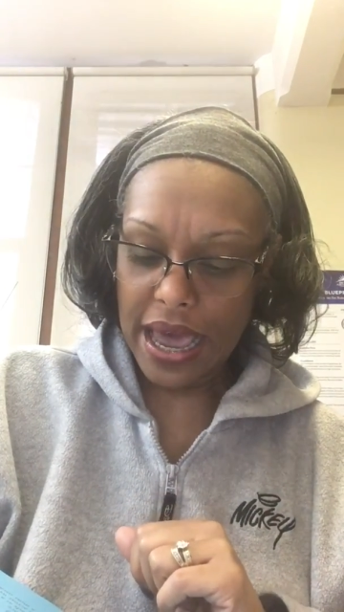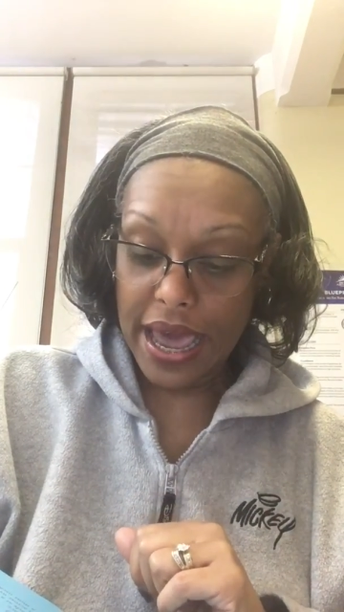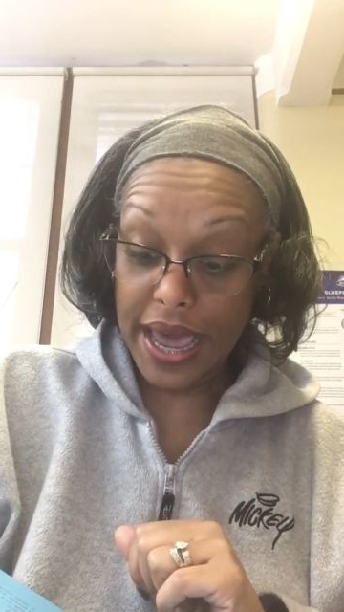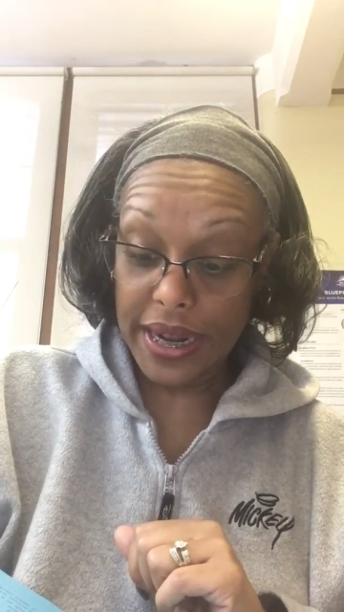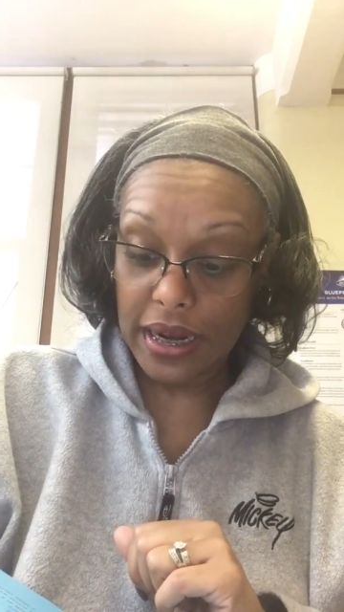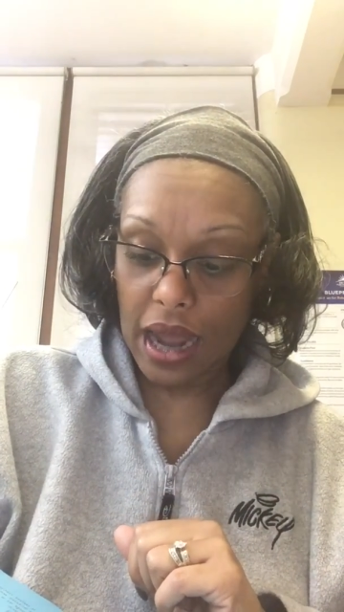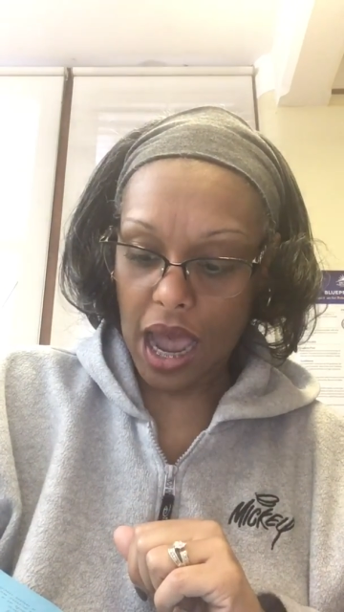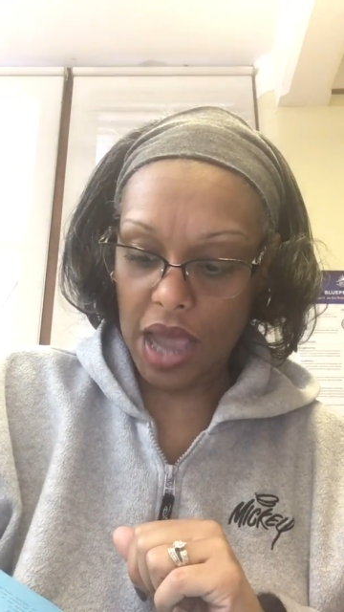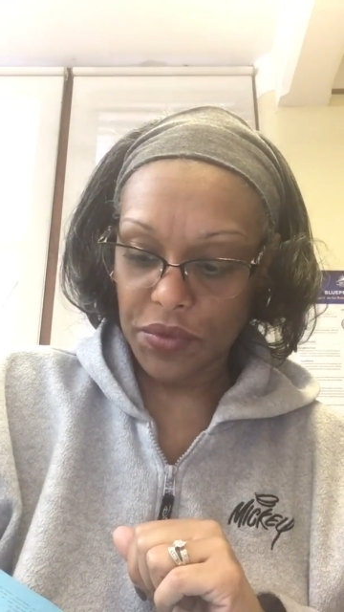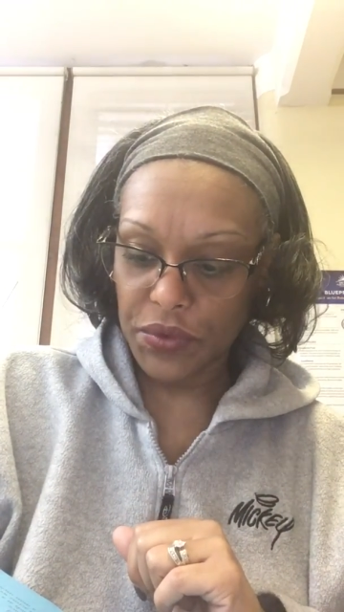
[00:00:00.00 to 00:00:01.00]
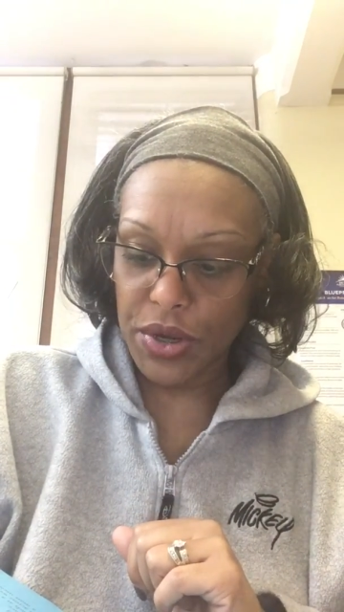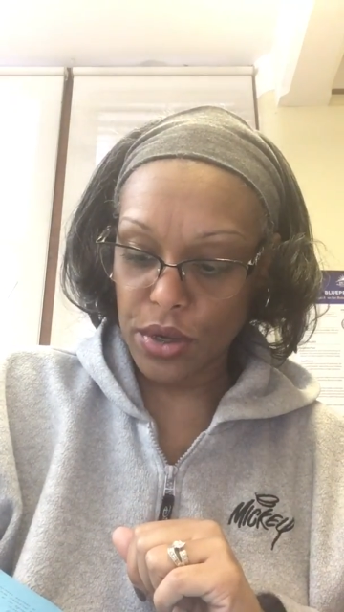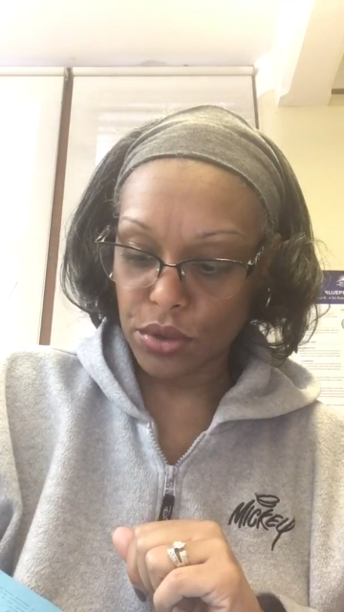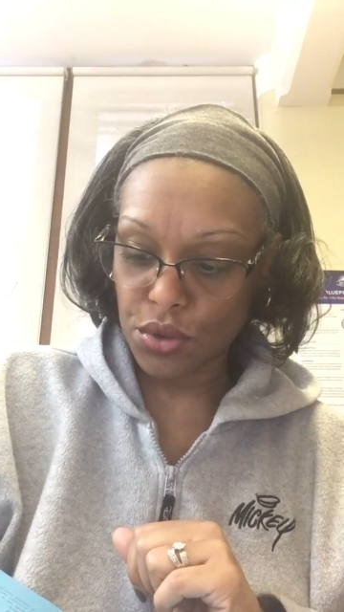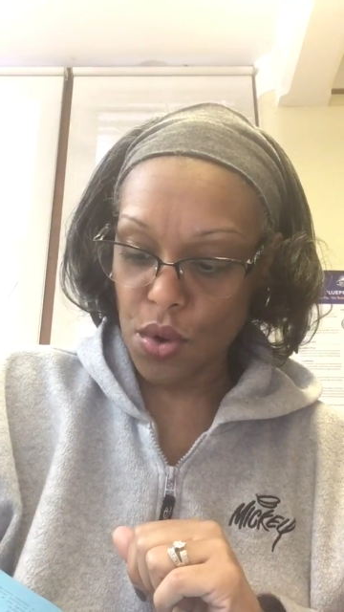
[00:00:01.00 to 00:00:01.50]
headed i fear
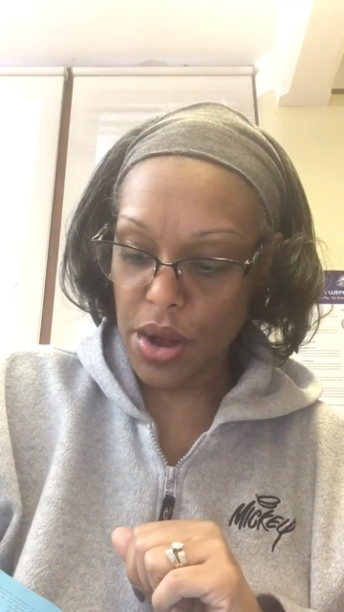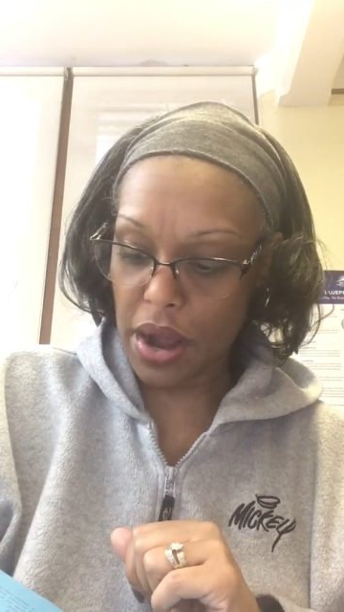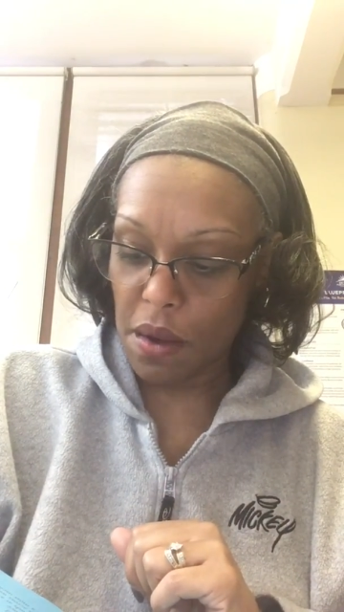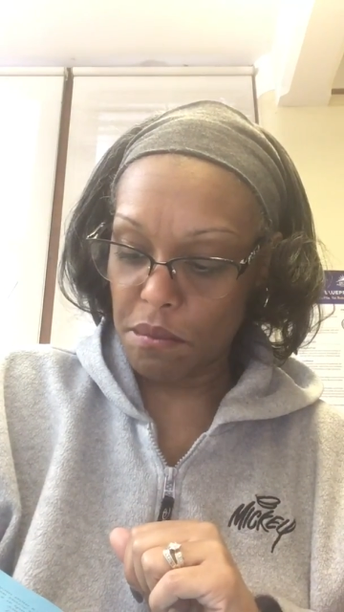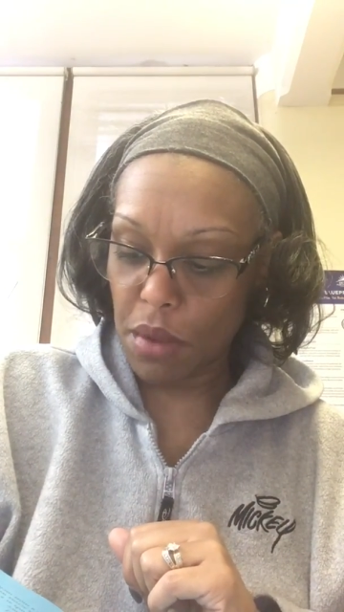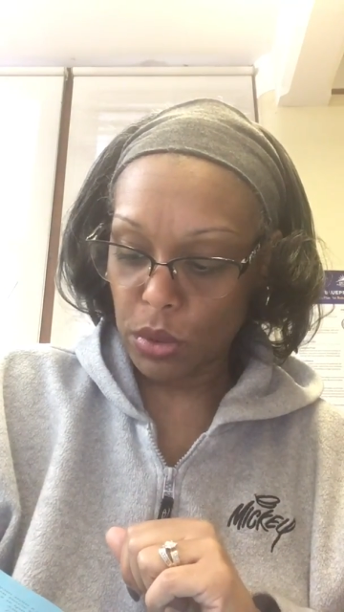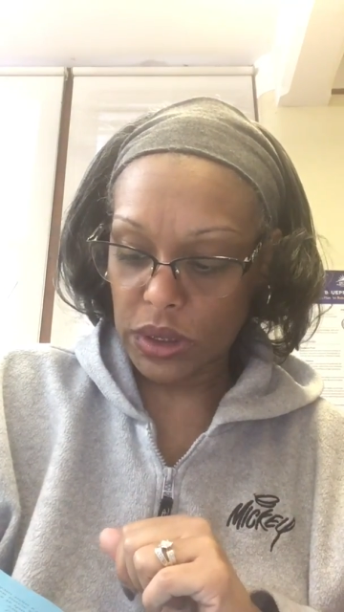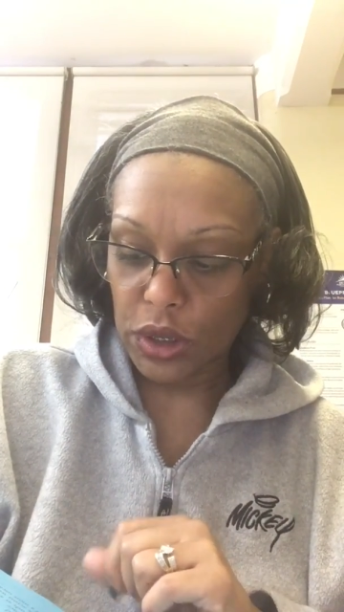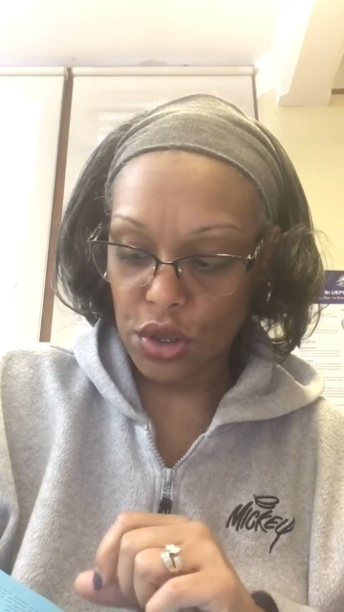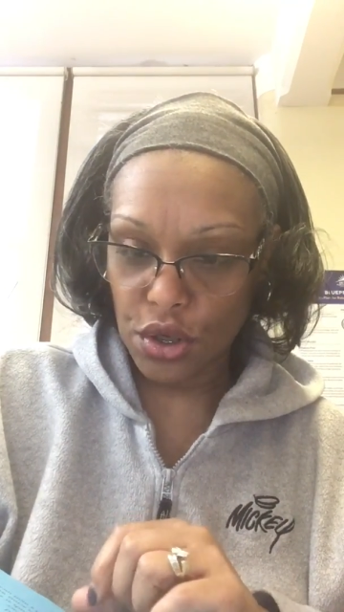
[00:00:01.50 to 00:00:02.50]
toward a most